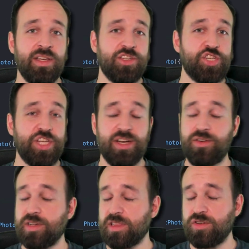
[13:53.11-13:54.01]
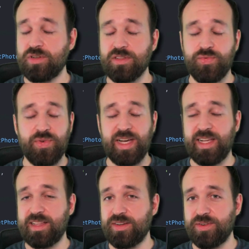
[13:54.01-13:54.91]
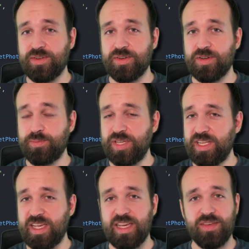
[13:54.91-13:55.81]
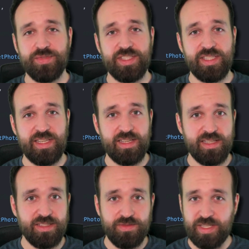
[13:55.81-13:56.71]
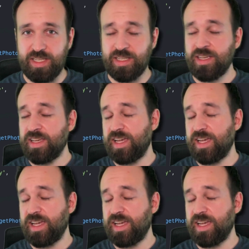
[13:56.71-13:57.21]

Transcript: share a local file or PDF, CSV,